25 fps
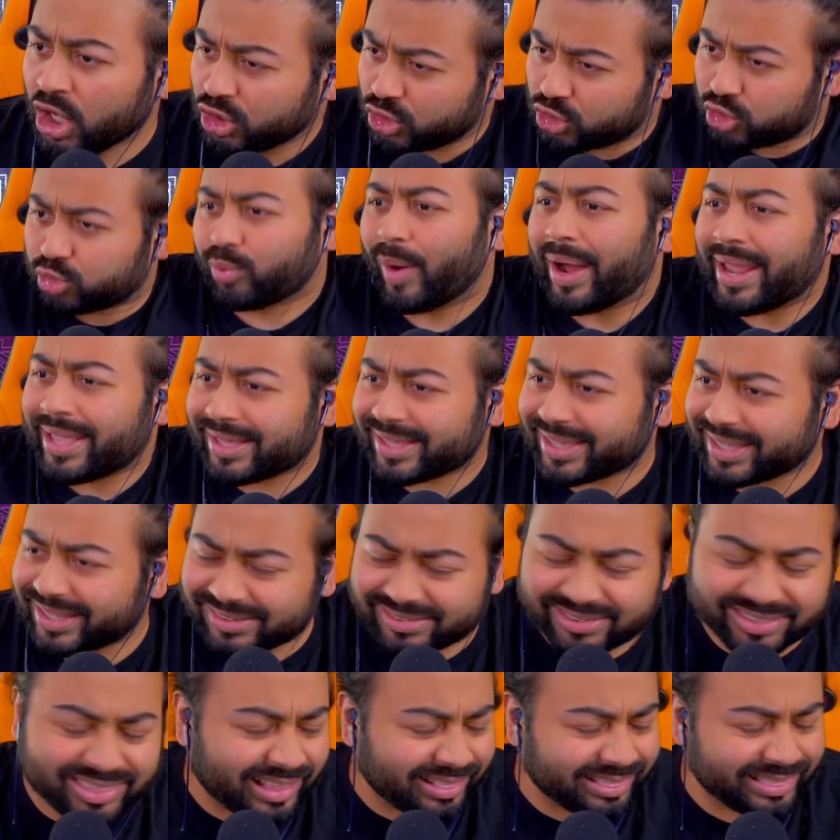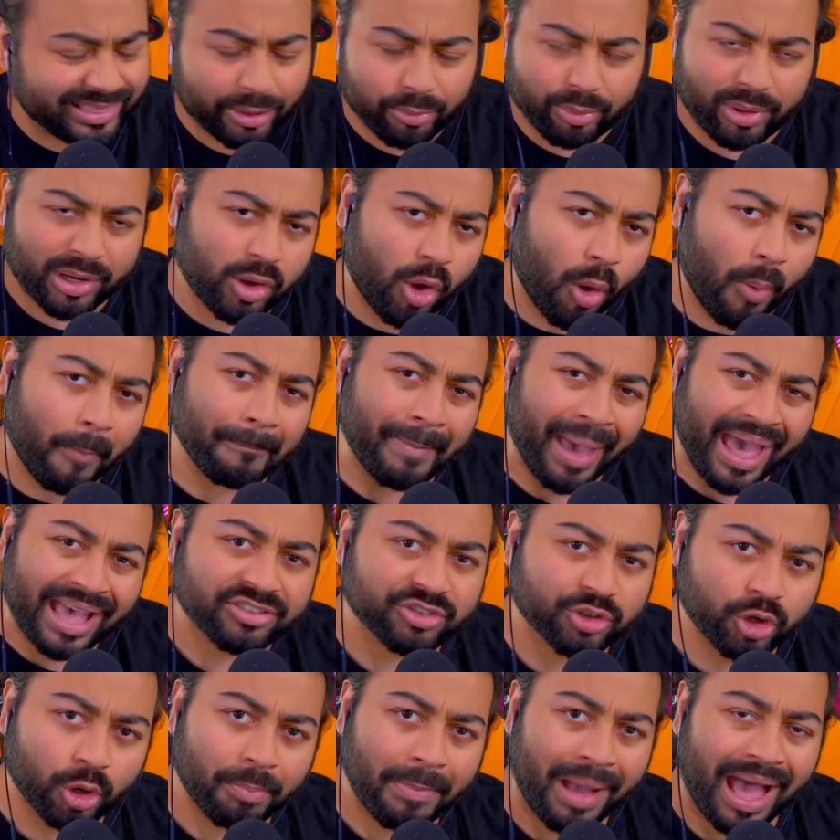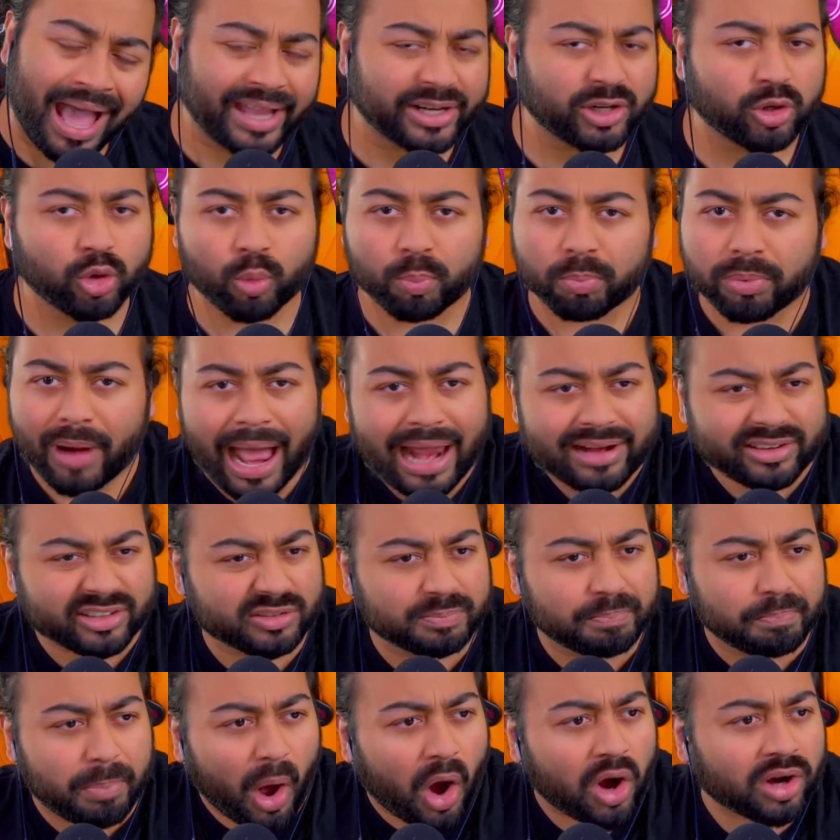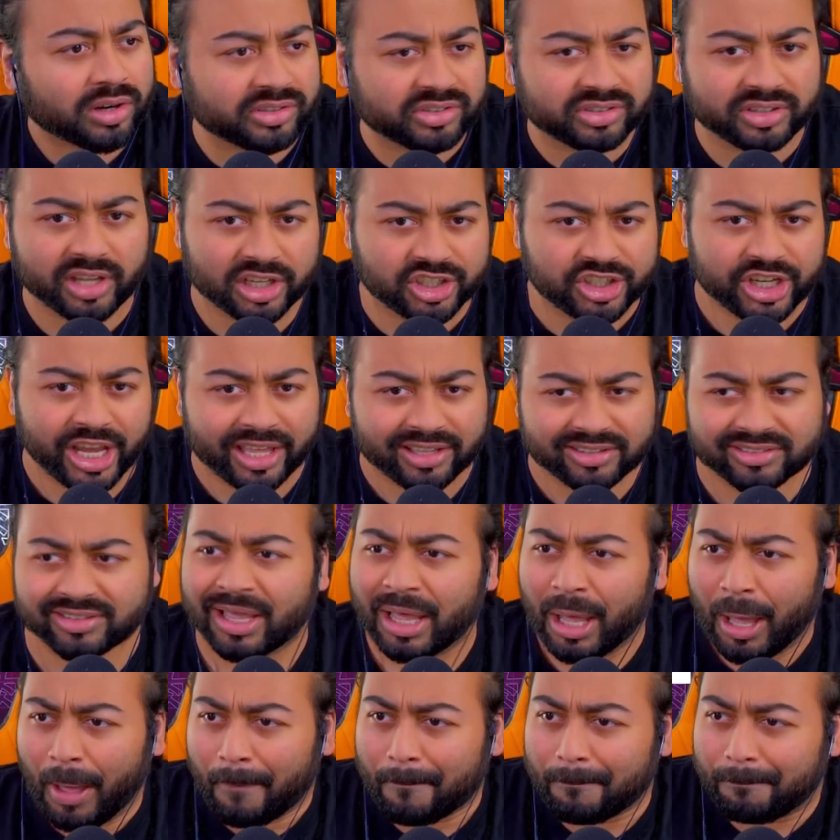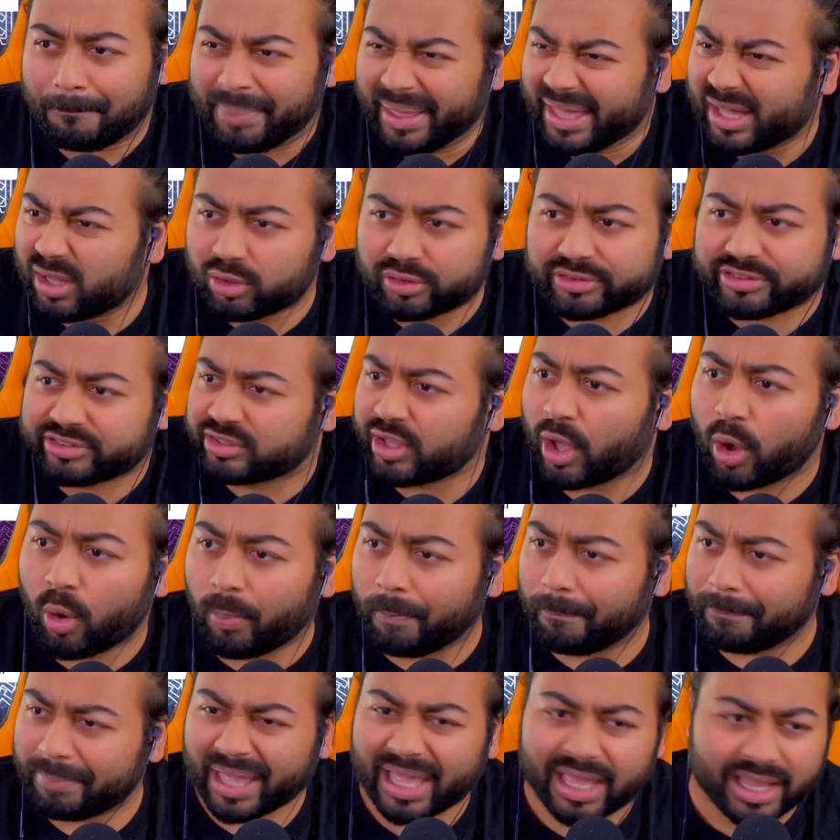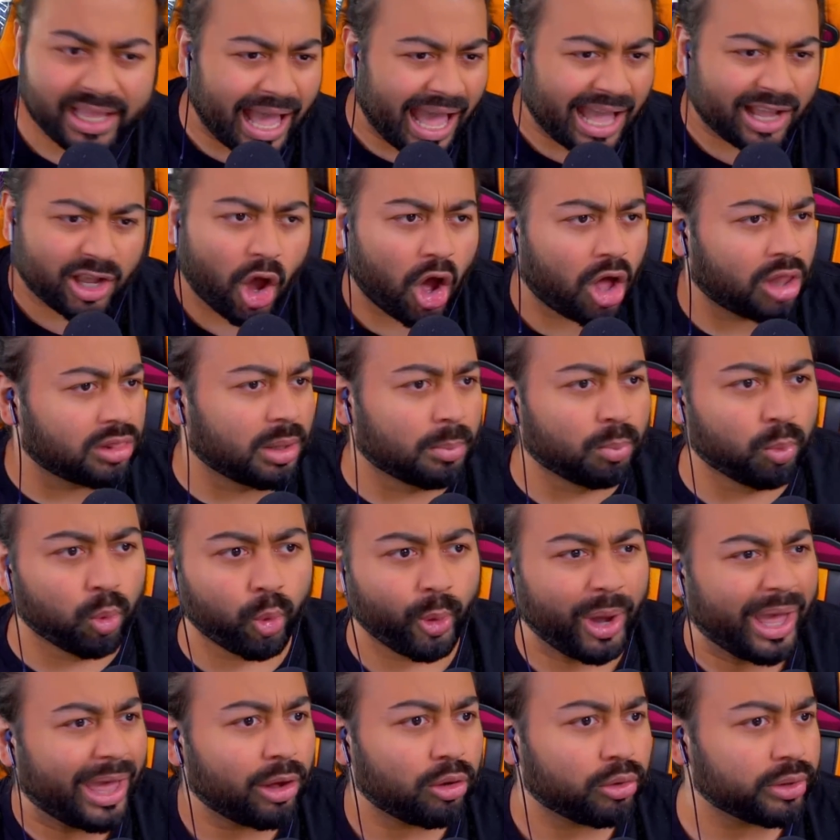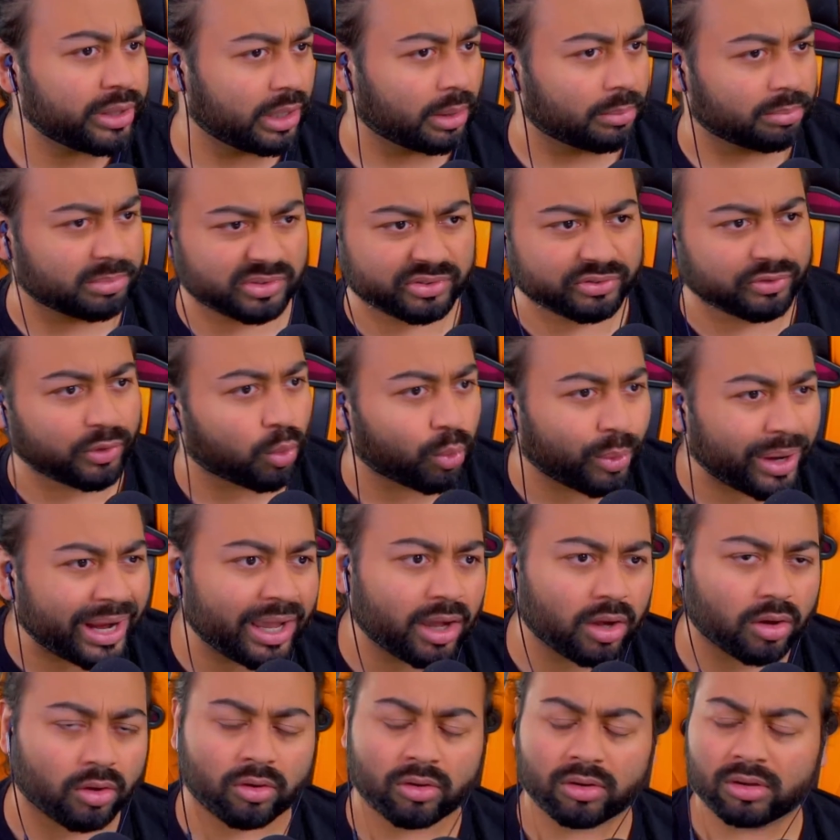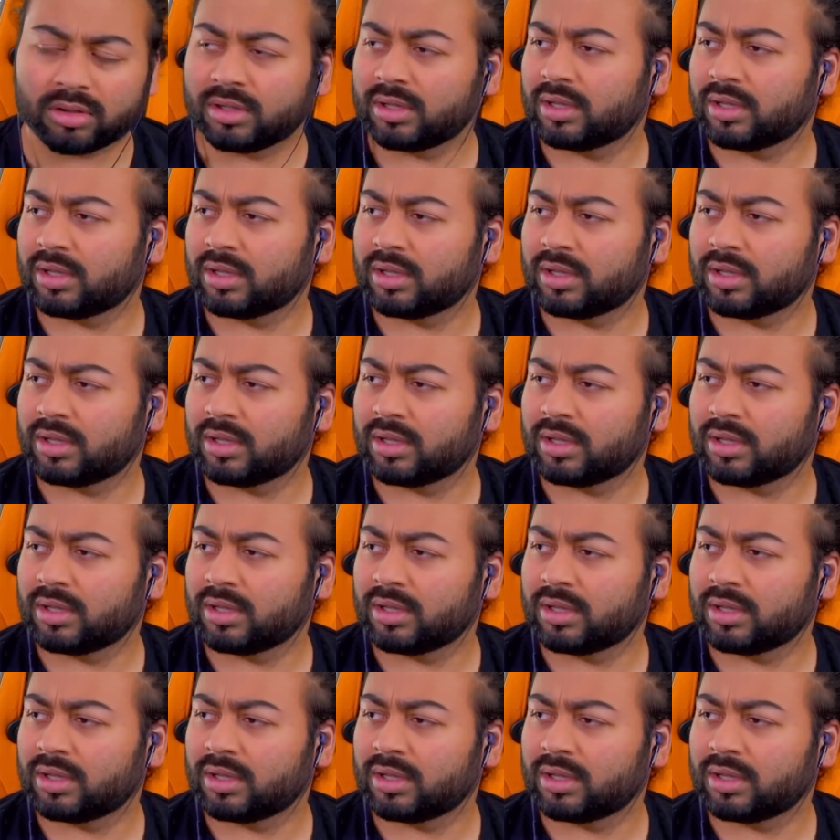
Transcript: Drake is the lyrical mastermind who brought us bars such as Bill So Big, I Call Him Williams, for real.